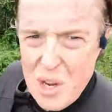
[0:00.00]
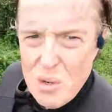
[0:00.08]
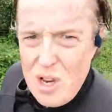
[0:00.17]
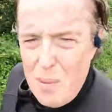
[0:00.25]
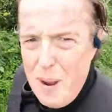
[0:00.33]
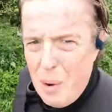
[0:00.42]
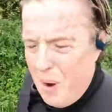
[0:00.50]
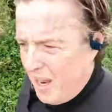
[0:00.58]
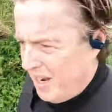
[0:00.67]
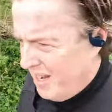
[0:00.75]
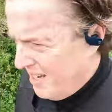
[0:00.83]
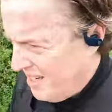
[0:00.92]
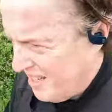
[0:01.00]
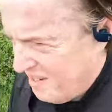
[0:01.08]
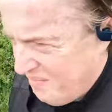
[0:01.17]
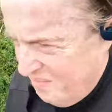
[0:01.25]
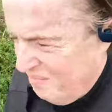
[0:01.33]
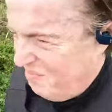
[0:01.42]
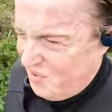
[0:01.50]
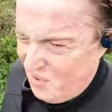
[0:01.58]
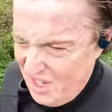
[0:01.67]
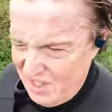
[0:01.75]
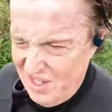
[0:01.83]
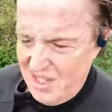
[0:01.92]
usually about 1. It's
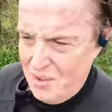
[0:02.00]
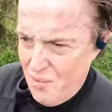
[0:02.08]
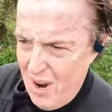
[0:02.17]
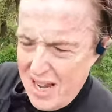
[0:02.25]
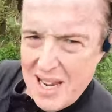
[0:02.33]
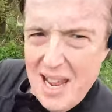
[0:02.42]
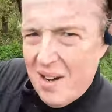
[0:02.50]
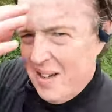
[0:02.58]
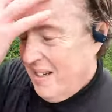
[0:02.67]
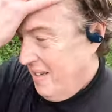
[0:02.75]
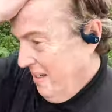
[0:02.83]
really starting to rain now.